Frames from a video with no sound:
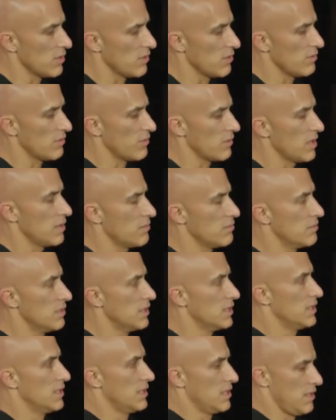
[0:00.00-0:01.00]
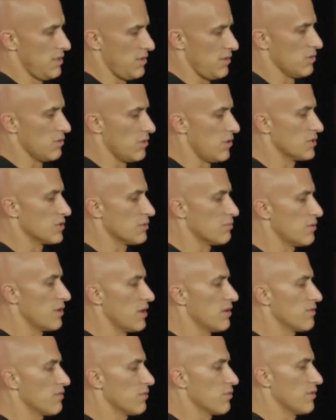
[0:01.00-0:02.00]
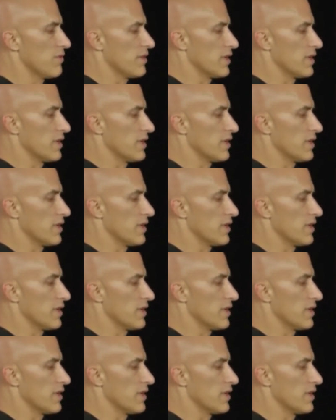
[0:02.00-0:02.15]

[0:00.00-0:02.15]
go from the larger prayer floor